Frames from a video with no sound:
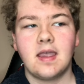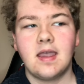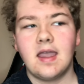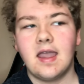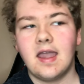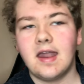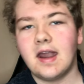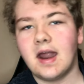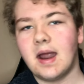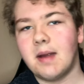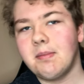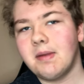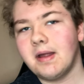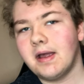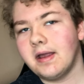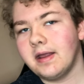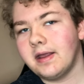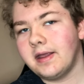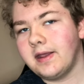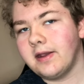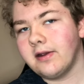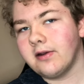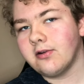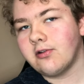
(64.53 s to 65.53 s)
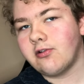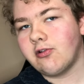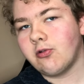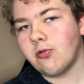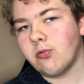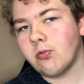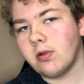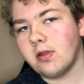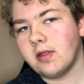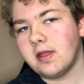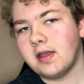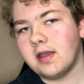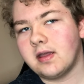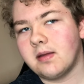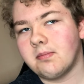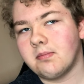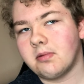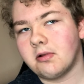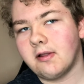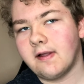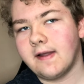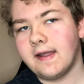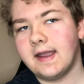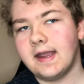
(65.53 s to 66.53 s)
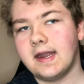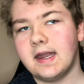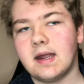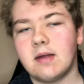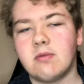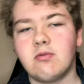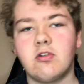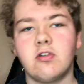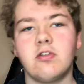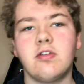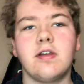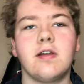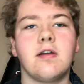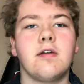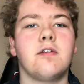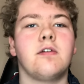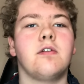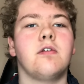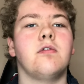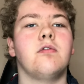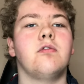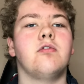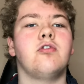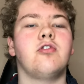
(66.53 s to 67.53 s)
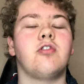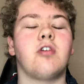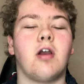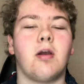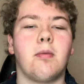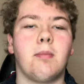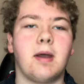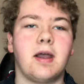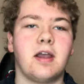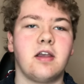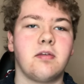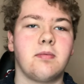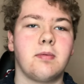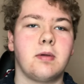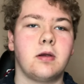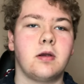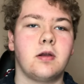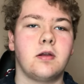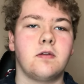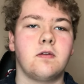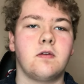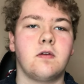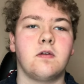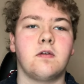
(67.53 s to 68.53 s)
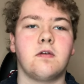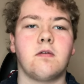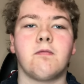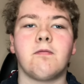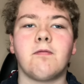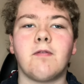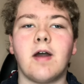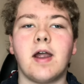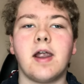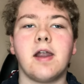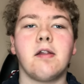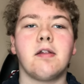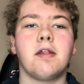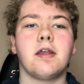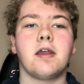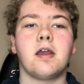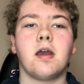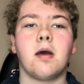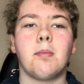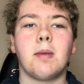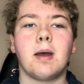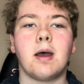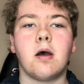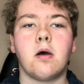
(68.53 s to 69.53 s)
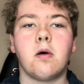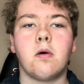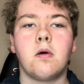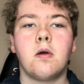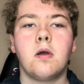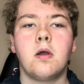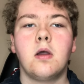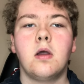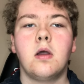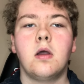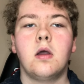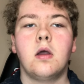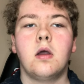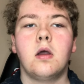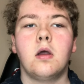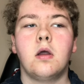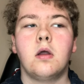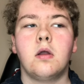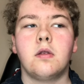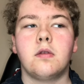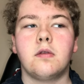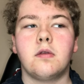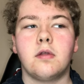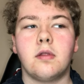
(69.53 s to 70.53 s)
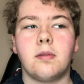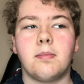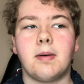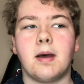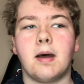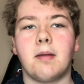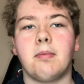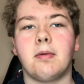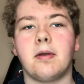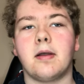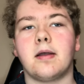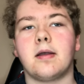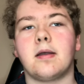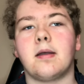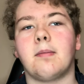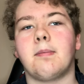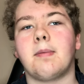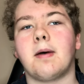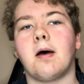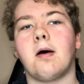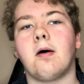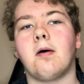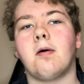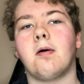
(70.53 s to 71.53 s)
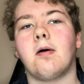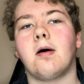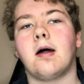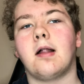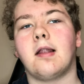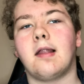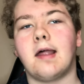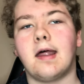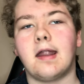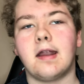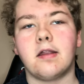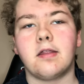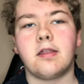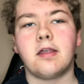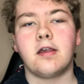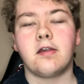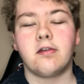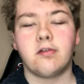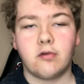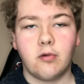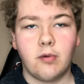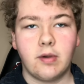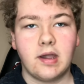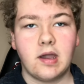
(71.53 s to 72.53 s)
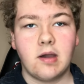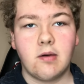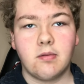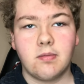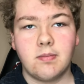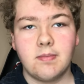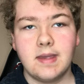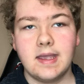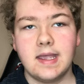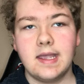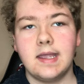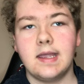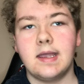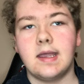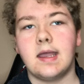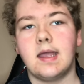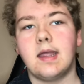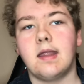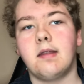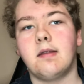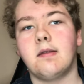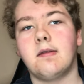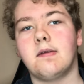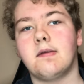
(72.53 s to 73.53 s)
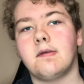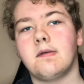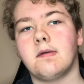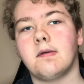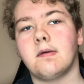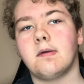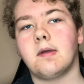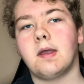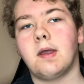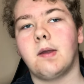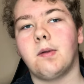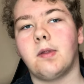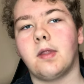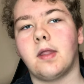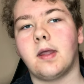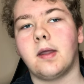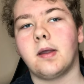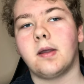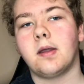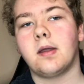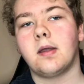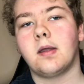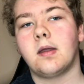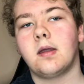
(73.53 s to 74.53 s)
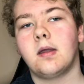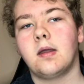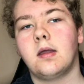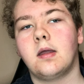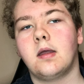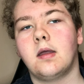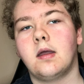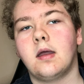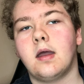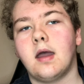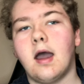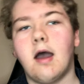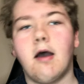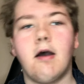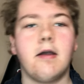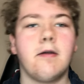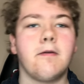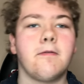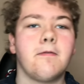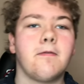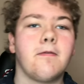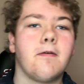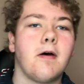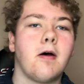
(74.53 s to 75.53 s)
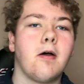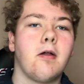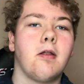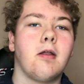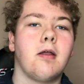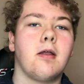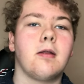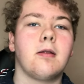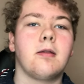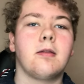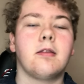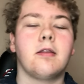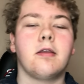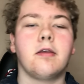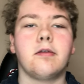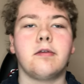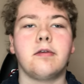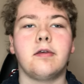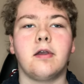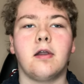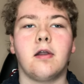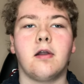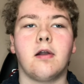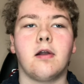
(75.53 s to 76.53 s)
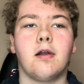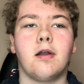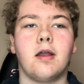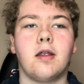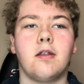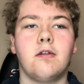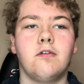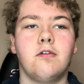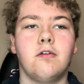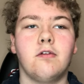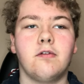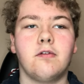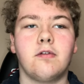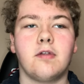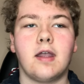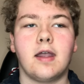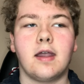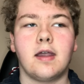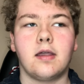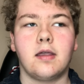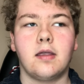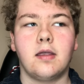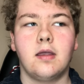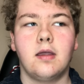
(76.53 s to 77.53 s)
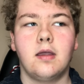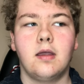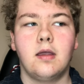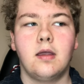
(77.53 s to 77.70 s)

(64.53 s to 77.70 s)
And I'm not here to really complain. I'm just here to share my experiences and finally come out to the public about a lot of things going on with me and and like how I felt this year and just like